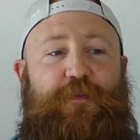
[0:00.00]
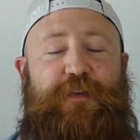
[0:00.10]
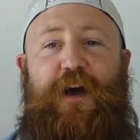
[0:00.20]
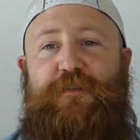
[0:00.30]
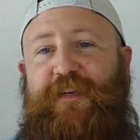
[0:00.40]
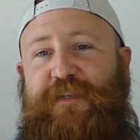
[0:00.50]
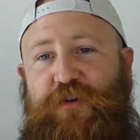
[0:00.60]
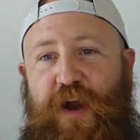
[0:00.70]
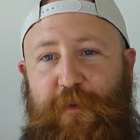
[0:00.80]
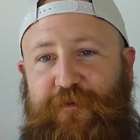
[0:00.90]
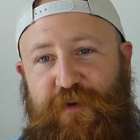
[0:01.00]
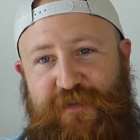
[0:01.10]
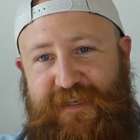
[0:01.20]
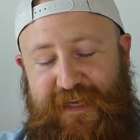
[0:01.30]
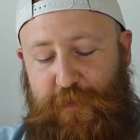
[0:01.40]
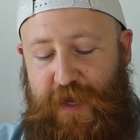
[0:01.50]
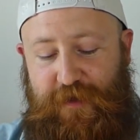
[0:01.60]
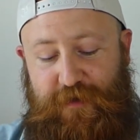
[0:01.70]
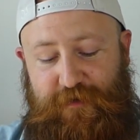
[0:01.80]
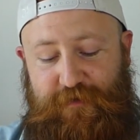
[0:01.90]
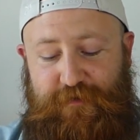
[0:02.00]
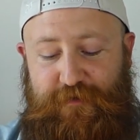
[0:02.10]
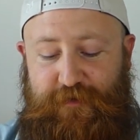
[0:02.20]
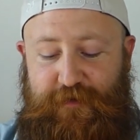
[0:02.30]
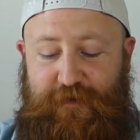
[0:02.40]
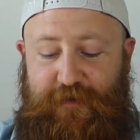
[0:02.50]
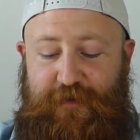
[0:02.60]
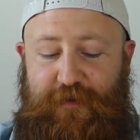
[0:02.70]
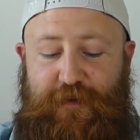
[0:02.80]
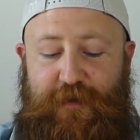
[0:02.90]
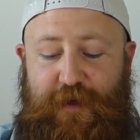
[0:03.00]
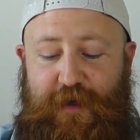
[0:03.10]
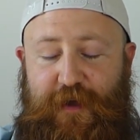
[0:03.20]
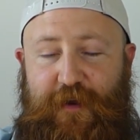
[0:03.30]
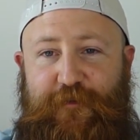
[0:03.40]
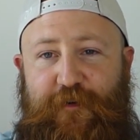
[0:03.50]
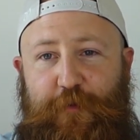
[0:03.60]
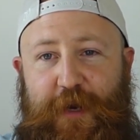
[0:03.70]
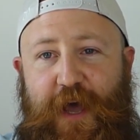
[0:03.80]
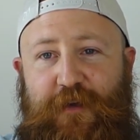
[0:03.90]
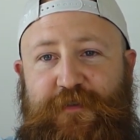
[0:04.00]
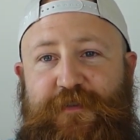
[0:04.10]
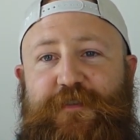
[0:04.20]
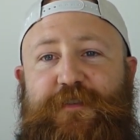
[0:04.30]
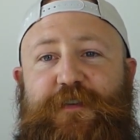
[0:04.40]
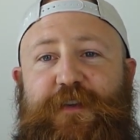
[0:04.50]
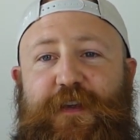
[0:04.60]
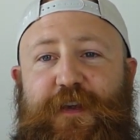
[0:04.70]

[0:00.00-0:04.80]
The guys on Instagram have got a sneak peek. And for everybody else,